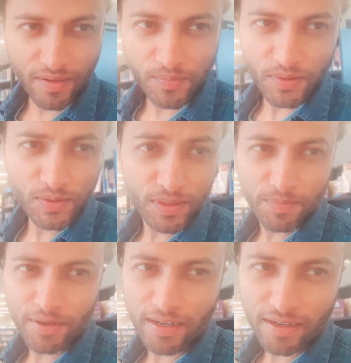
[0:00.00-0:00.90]
I'm
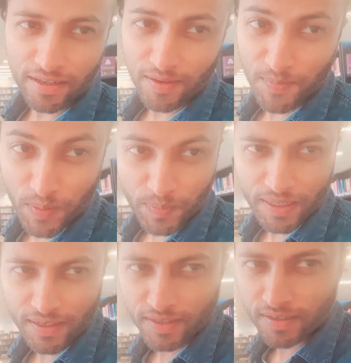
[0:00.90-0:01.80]
using my
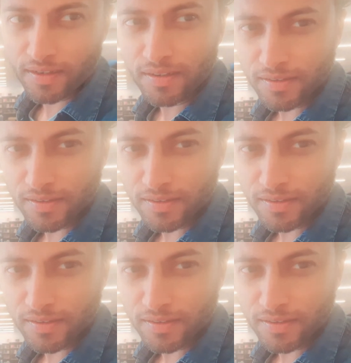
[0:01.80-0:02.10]
mobile data